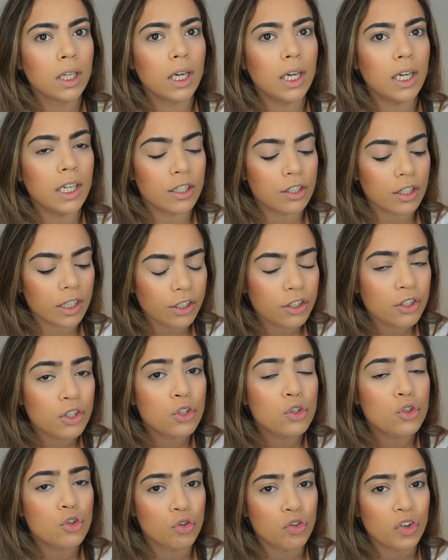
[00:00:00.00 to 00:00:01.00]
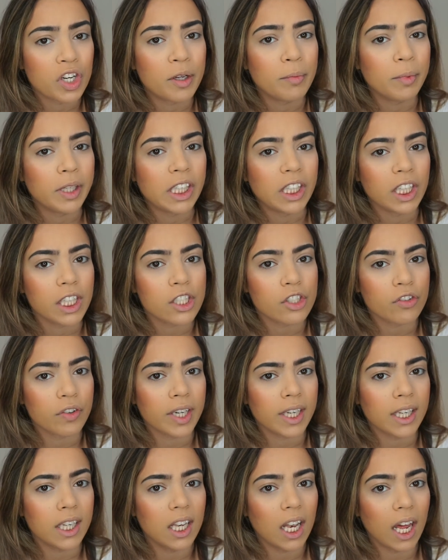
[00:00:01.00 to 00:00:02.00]
It's extremely
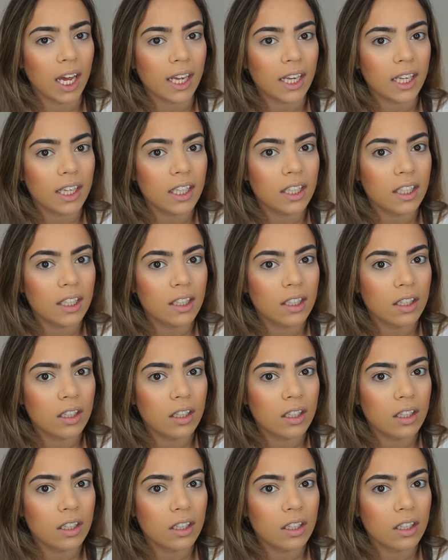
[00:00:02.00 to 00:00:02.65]
glittery, like